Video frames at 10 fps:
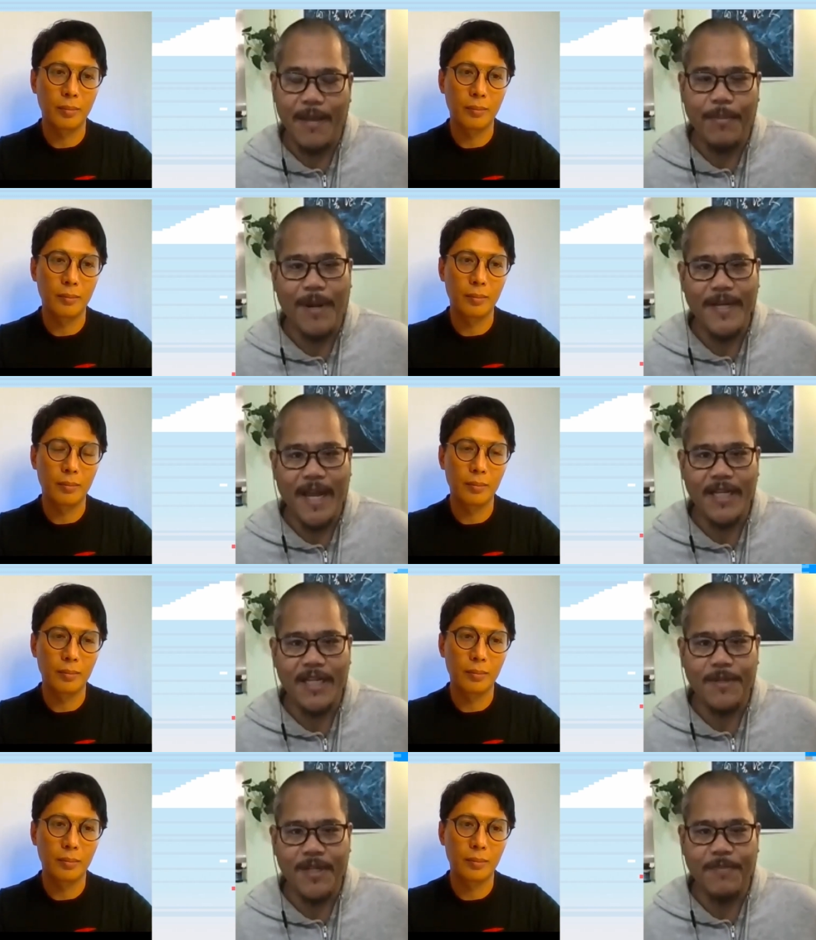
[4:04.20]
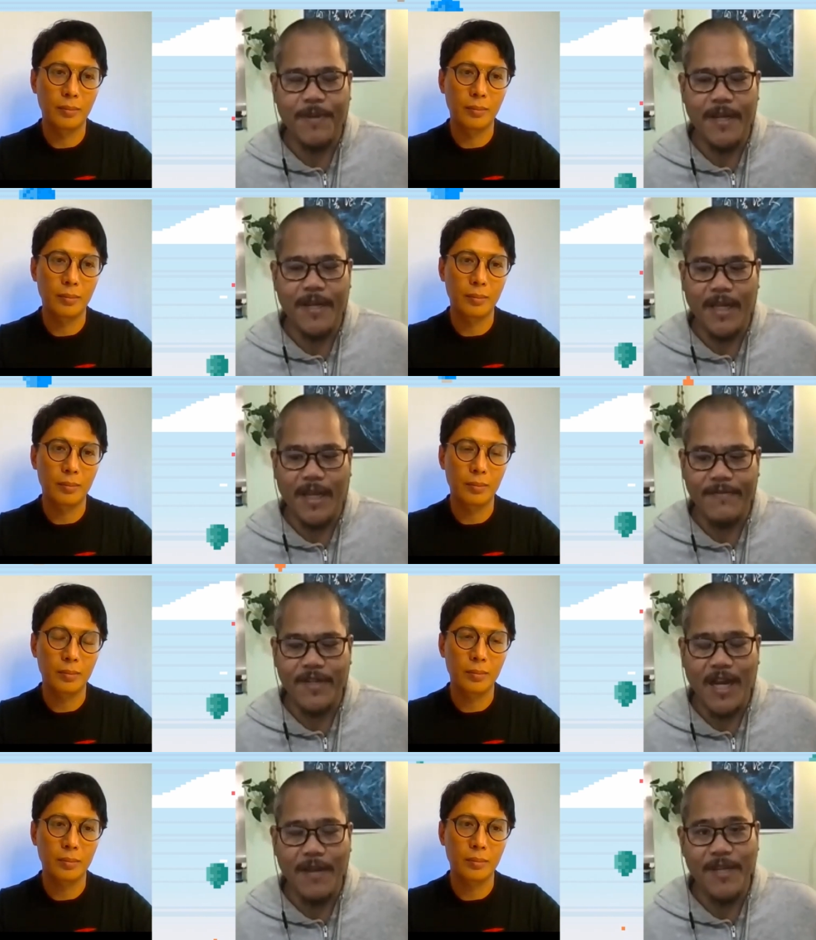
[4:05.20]
Speaker 1: but my dad's just spent a lot of
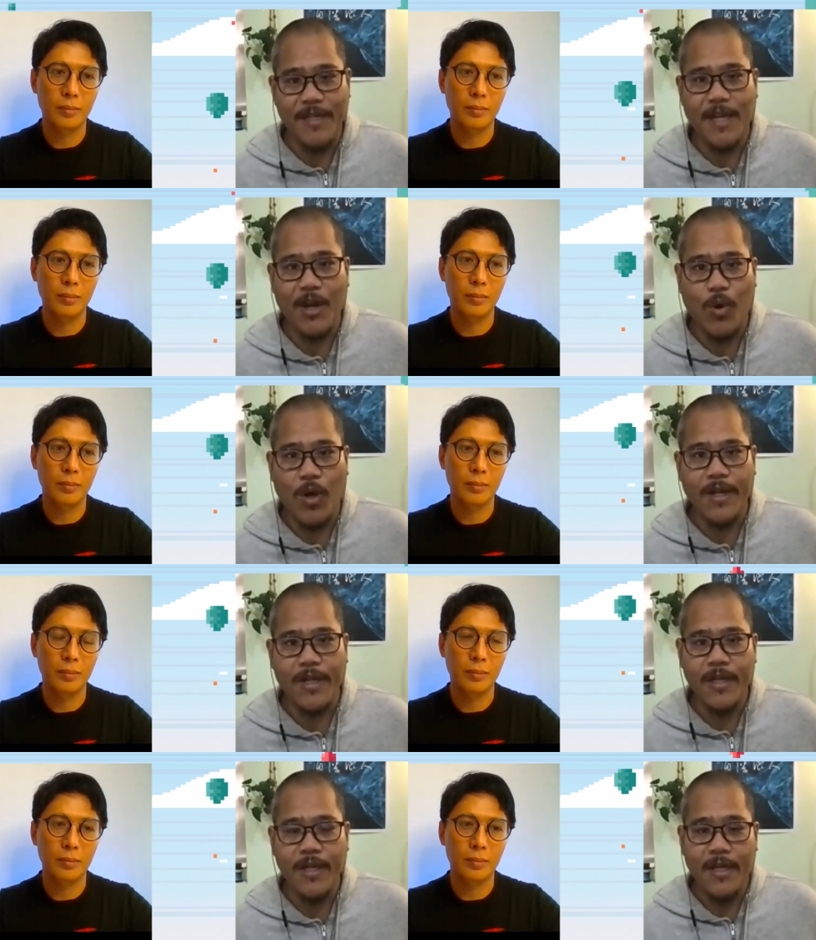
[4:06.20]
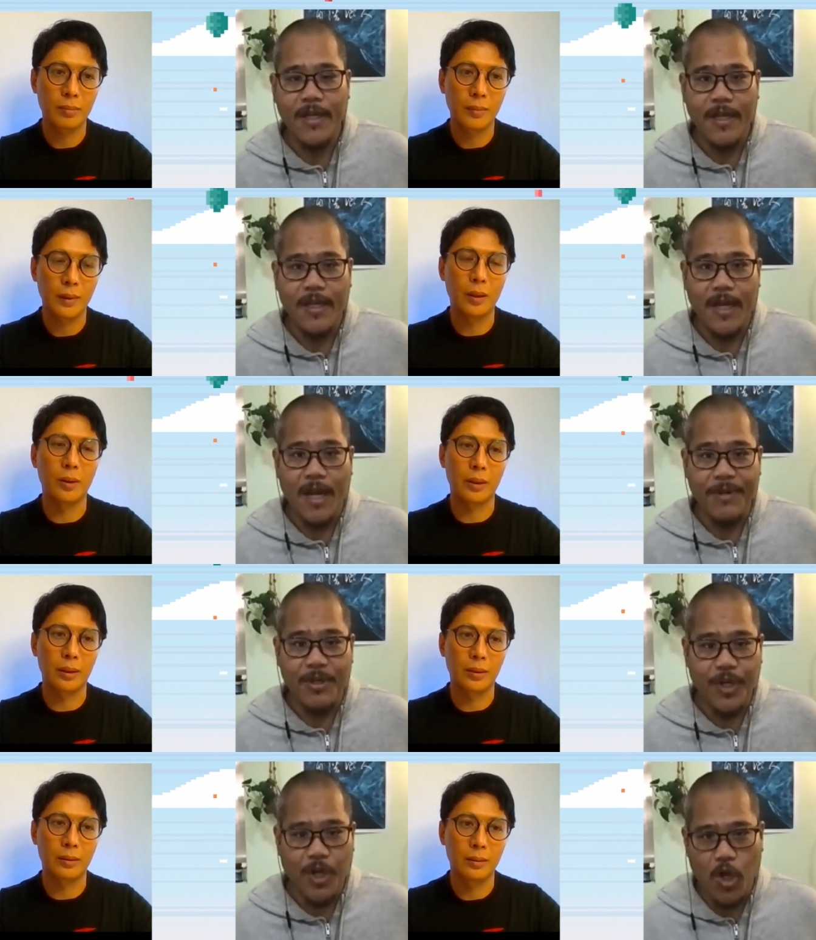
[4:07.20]
time in Taiwan uh,
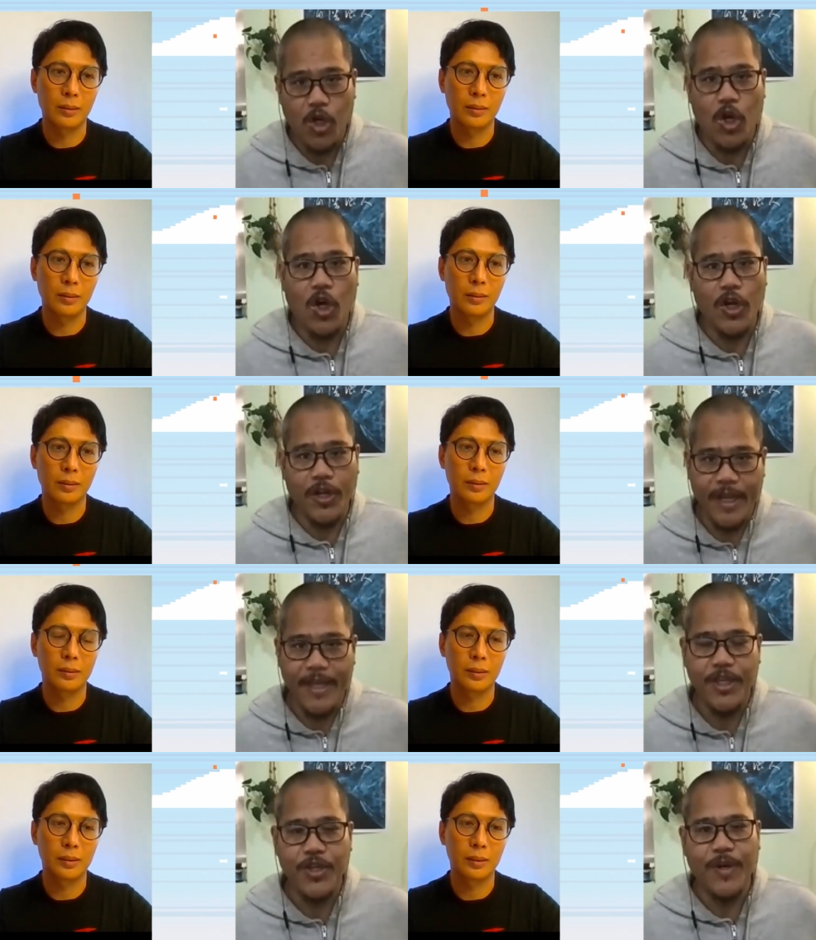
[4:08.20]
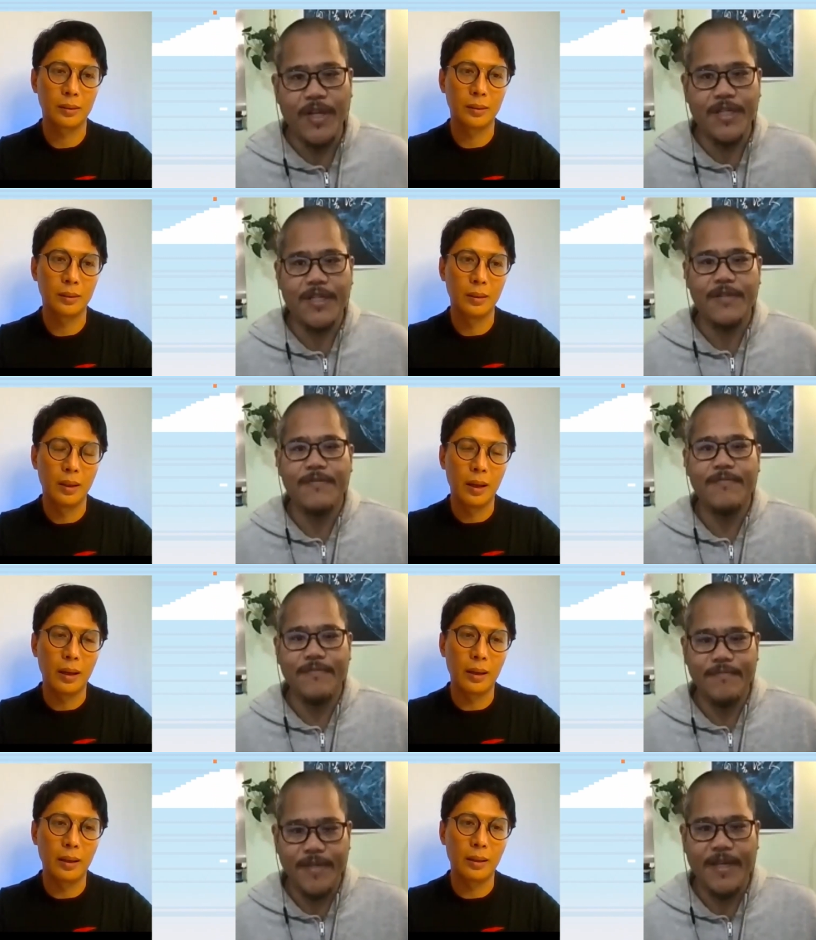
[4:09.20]
between okay. Hong Kong and the U.S.
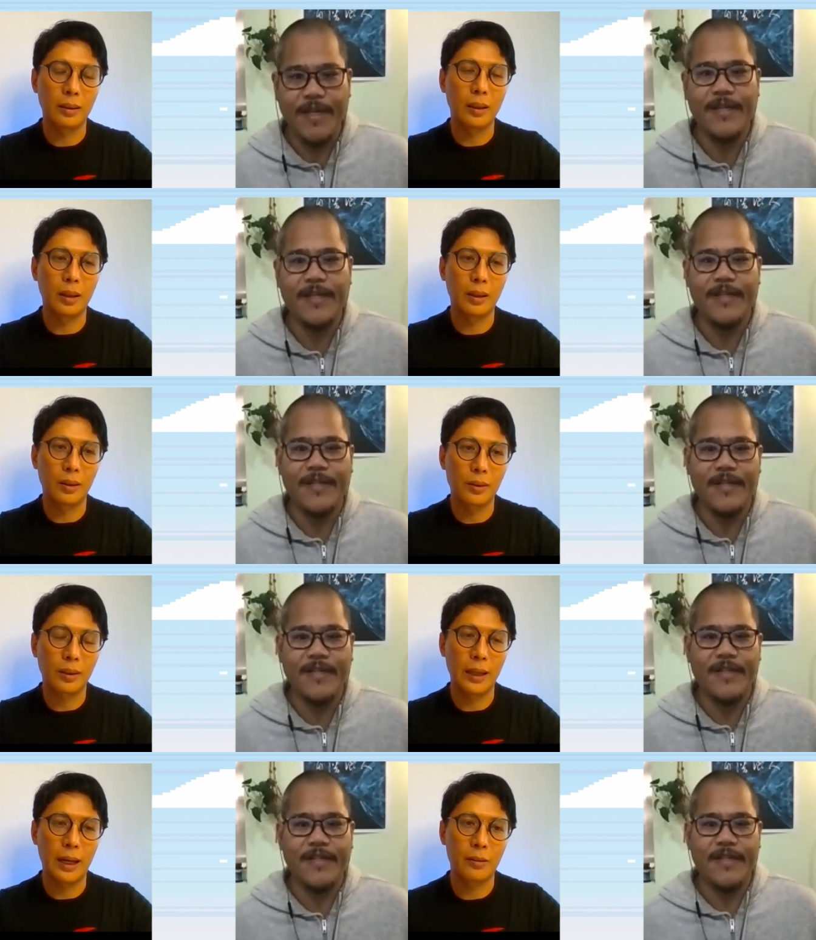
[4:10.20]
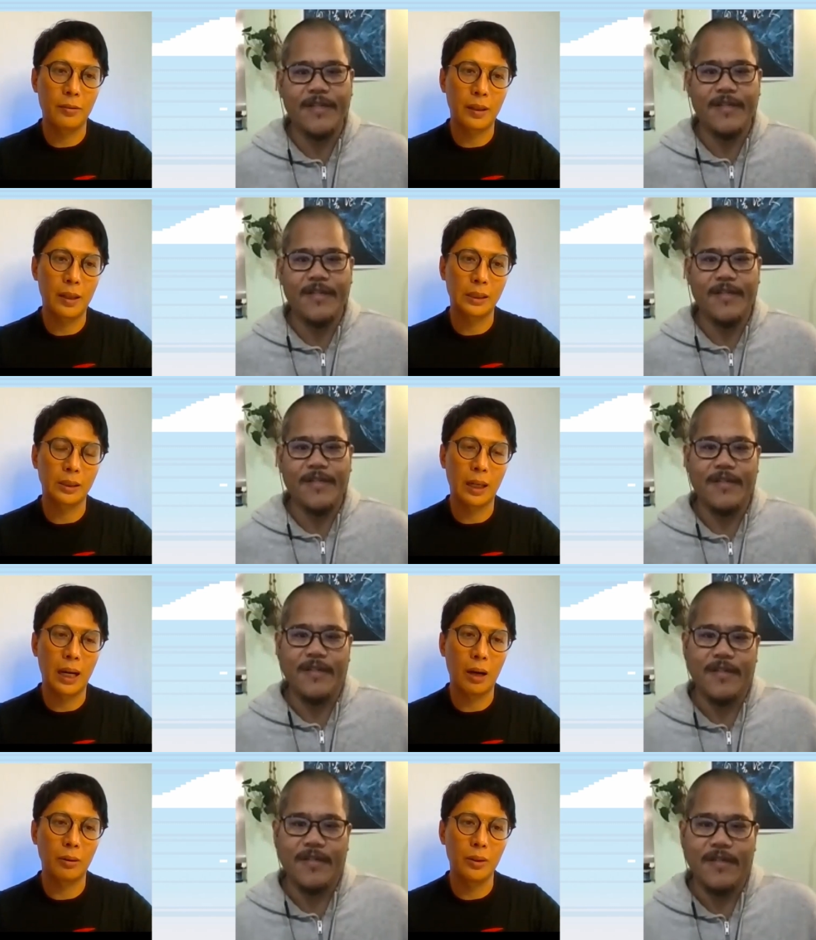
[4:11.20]
Speaker 2: And another clarification:
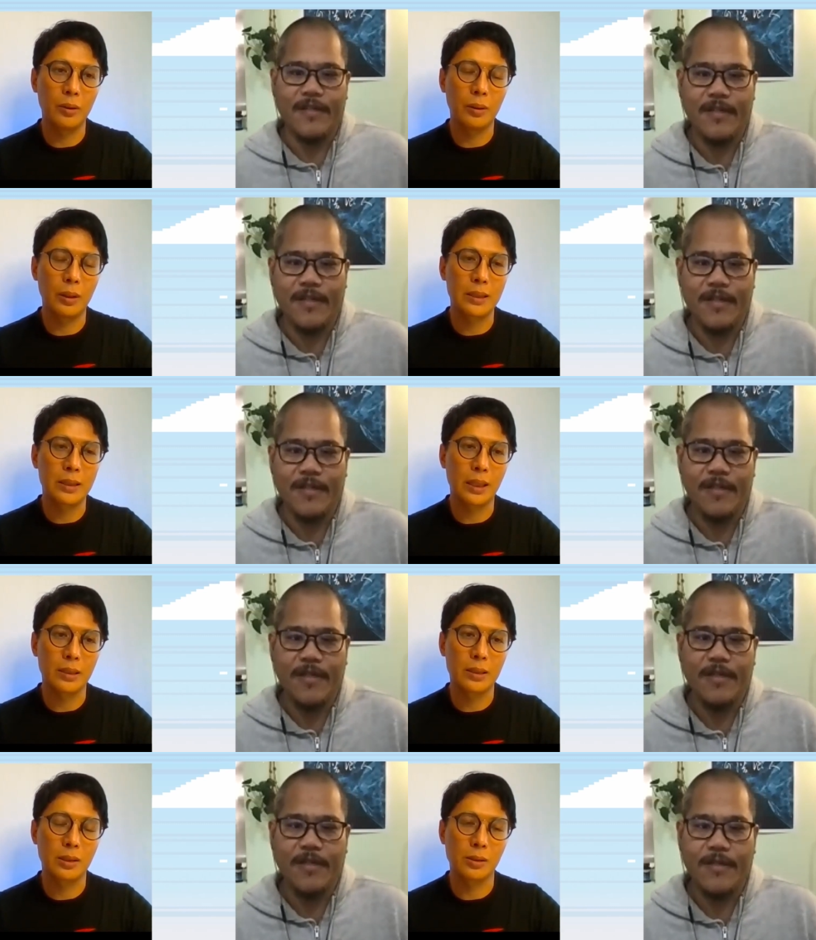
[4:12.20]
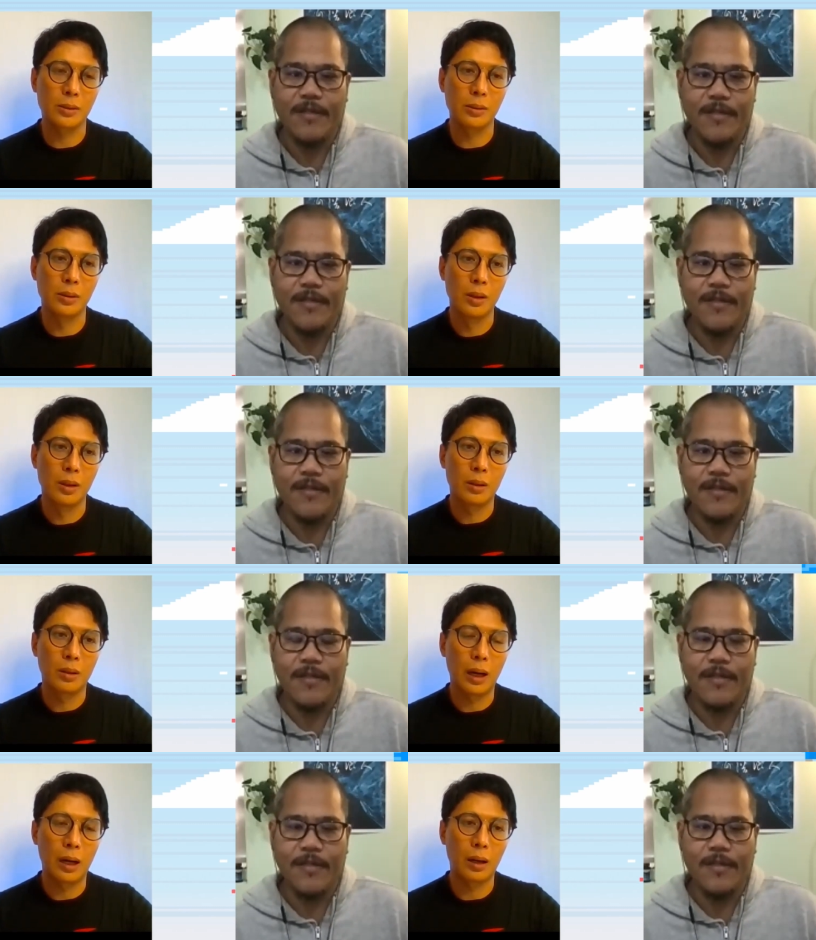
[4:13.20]
How do you intend to
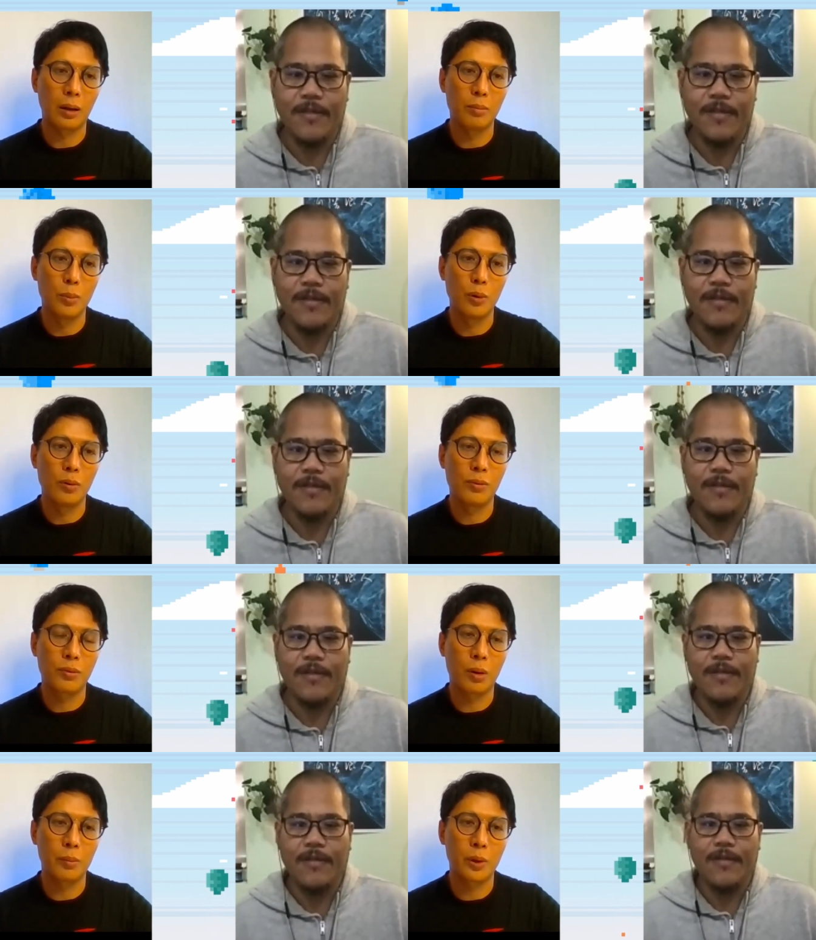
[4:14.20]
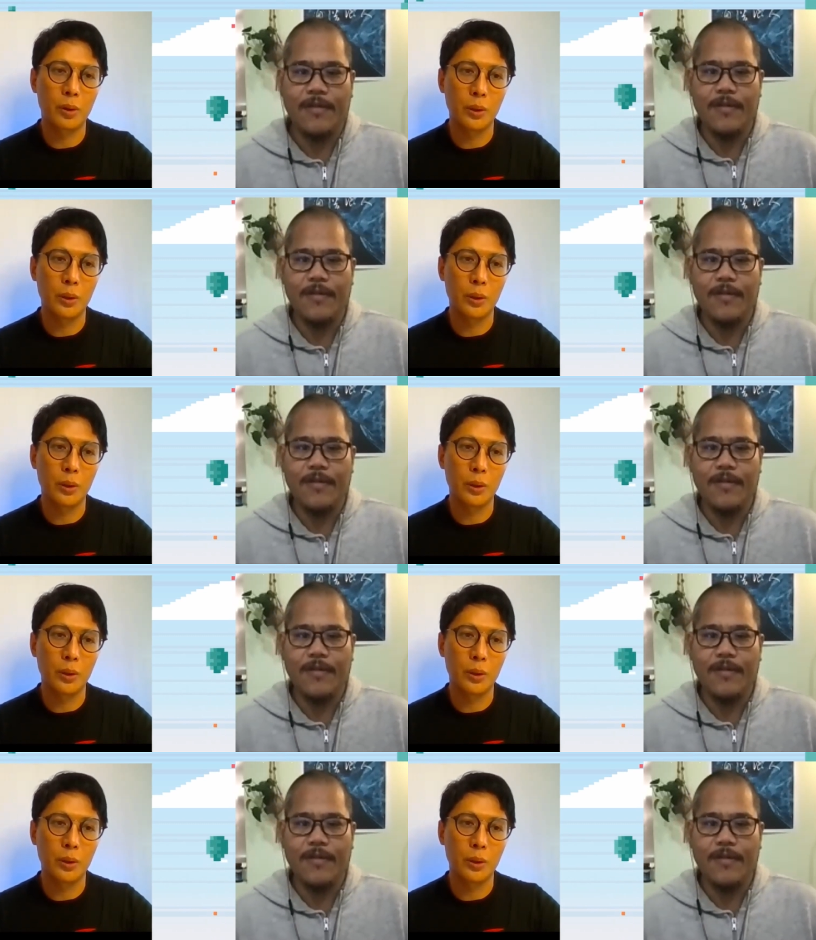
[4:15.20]
uh, move from your